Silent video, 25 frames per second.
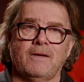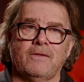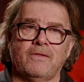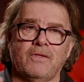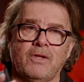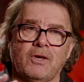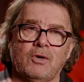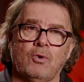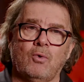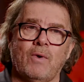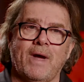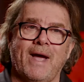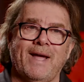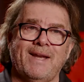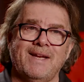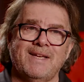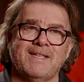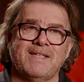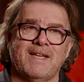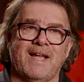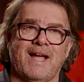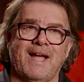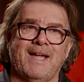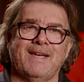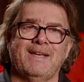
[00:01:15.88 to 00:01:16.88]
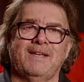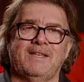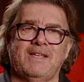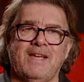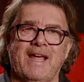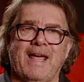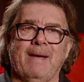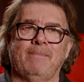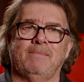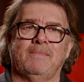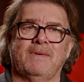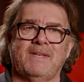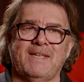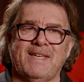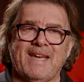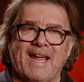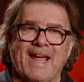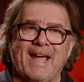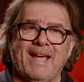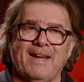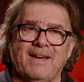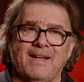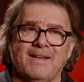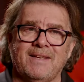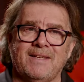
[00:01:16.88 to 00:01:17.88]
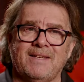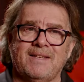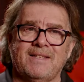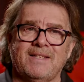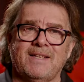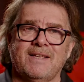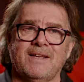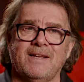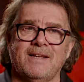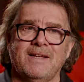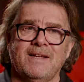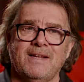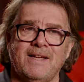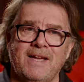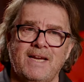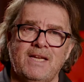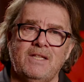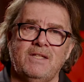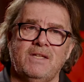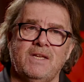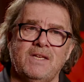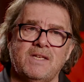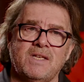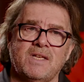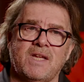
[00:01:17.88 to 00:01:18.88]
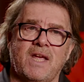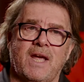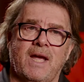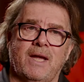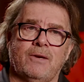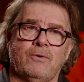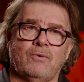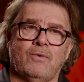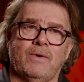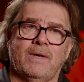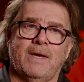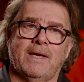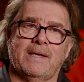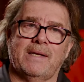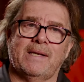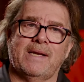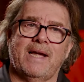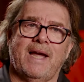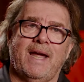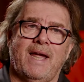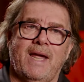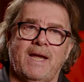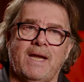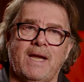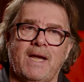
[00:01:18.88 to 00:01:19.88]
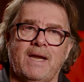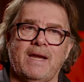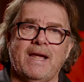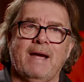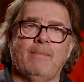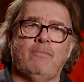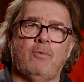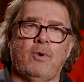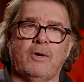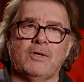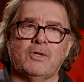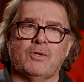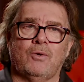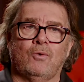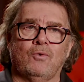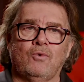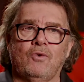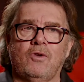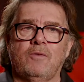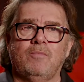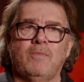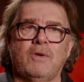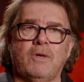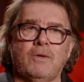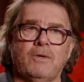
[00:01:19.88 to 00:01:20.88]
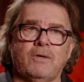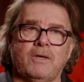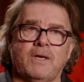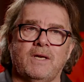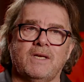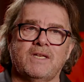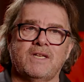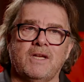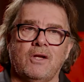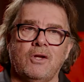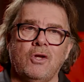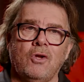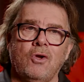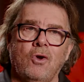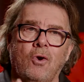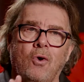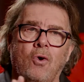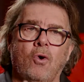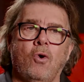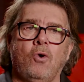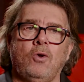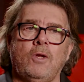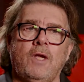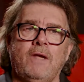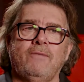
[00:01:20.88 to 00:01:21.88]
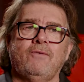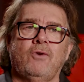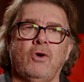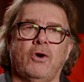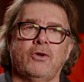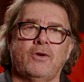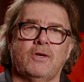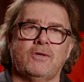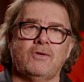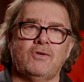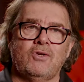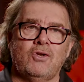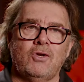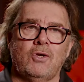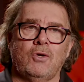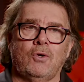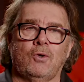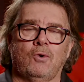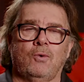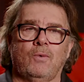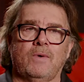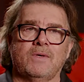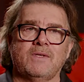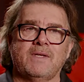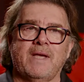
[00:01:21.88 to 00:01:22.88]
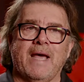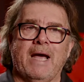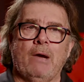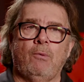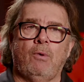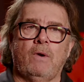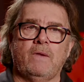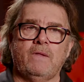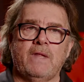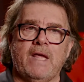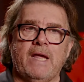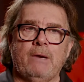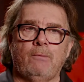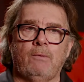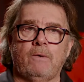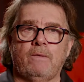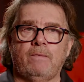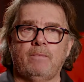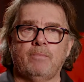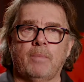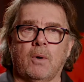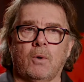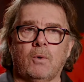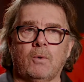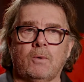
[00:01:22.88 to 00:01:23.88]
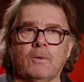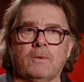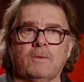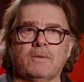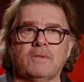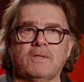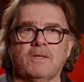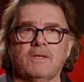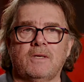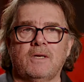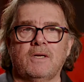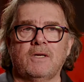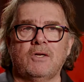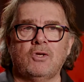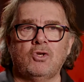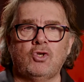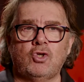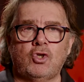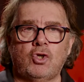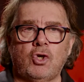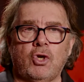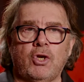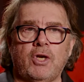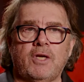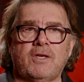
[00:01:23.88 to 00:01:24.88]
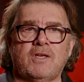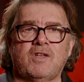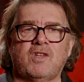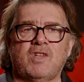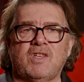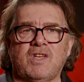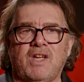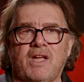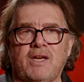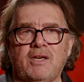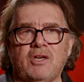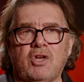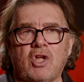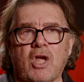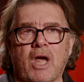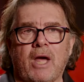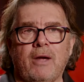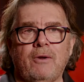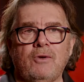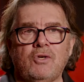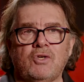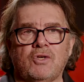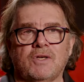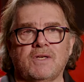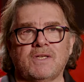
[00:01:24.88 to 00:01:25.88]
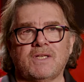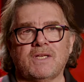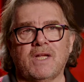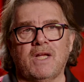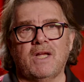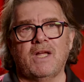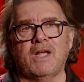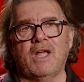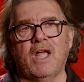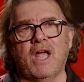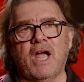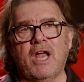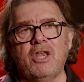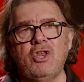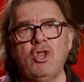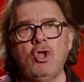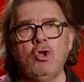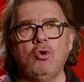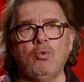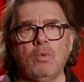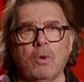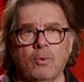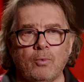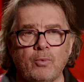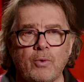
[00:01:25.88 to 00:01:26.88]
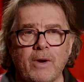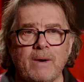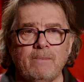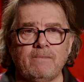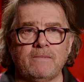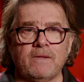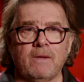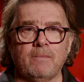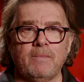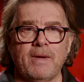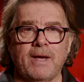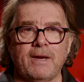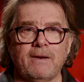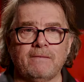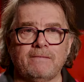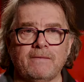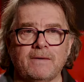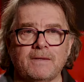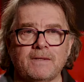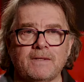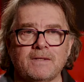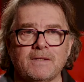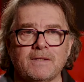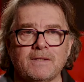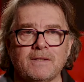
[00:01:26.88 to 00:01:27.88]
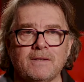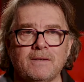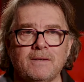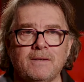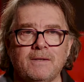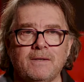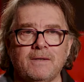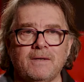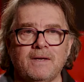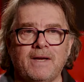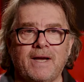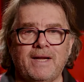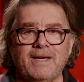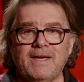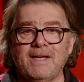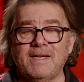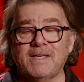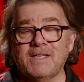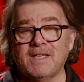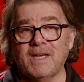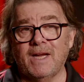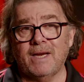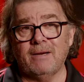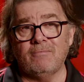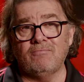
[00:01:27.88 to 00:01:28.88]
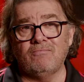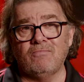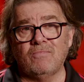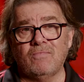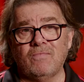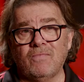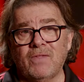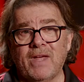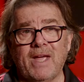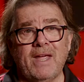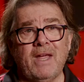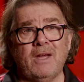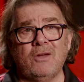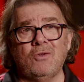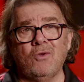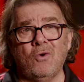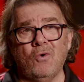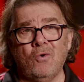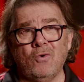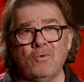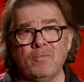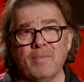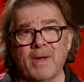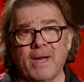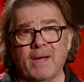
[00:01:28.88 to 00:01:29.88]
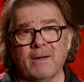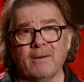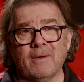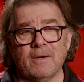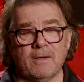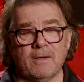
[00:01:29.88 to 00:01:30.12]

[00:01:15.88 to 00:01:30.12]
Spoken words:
the greatest untapped talents in this country are laying in Aboriginal communities. All you've got to do is go in there with balls, shirts and coaches, and you will reap the benefits. And he said, they ignored me.